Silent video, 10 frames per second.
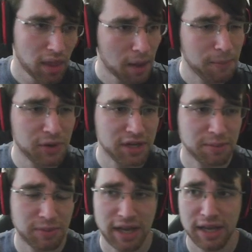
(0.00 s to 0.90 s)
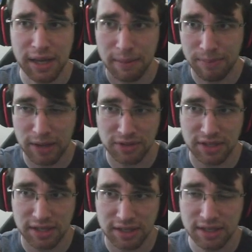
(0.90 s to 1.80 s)
Put it into play, bounce
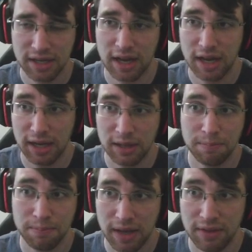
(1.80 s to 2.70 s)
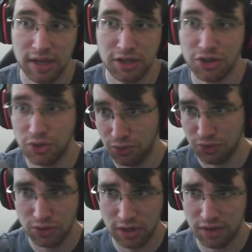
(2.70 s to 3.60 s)
it, and then
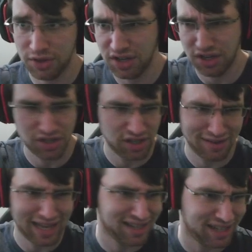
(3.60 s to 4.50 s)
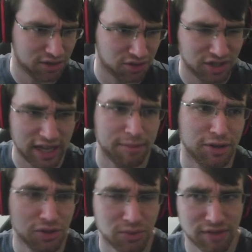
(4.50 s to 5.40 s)
choose the dungeon that deals
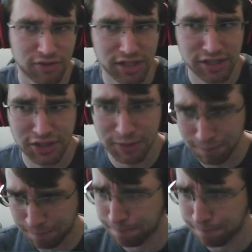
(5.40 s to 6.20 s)
damage or whatever it is,